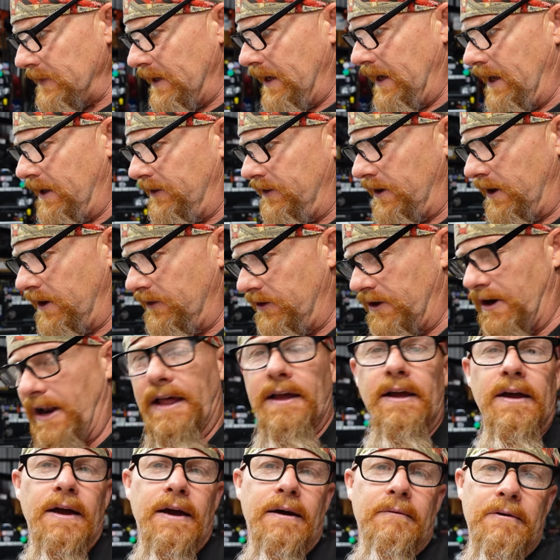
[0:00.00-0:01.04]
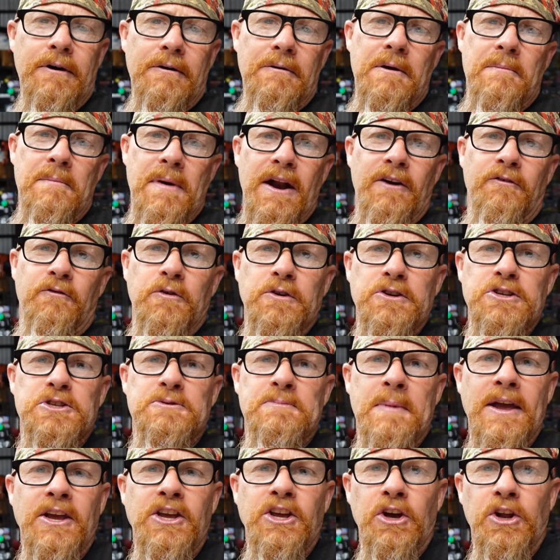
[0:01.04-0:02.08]
And uh, they're like, well, it'd be better if we
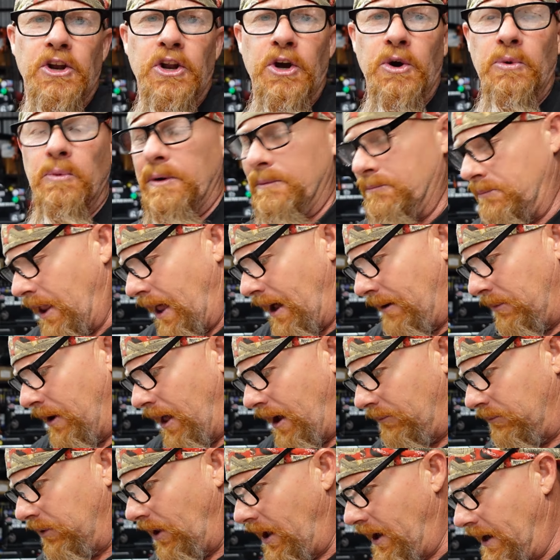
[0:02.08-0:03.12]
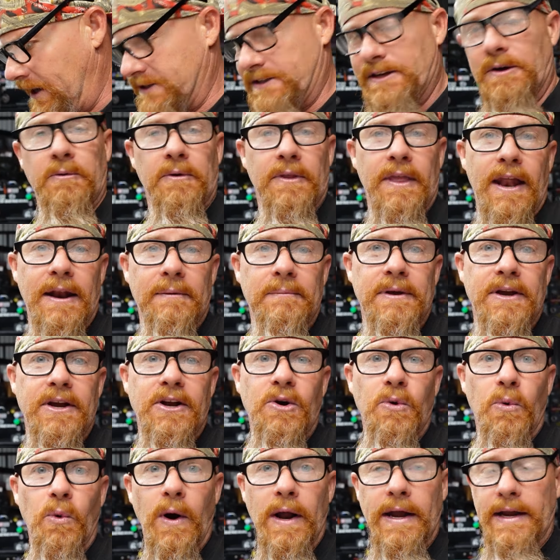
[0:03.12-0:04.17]
just make you a new one, blah, blah, blah. I said, well, that'd be
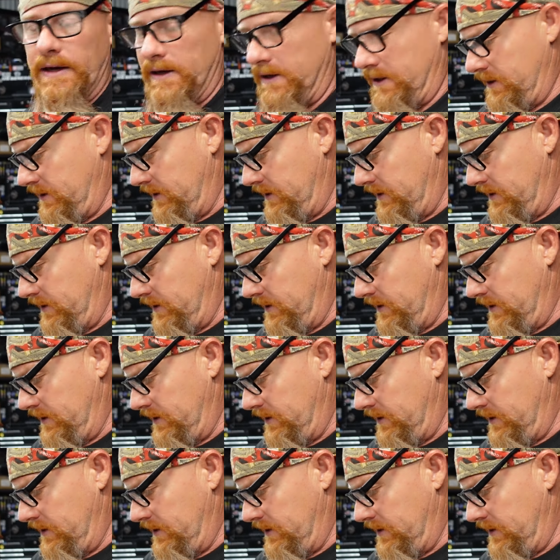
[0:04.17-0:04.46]
great.